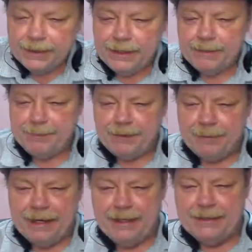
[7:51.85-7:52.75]
Hey,
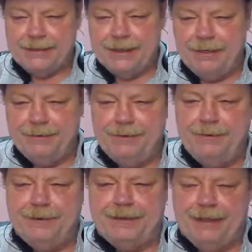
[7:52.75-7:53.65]
Parabiology, how are you
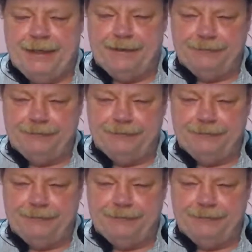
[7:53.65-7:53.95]
doing today?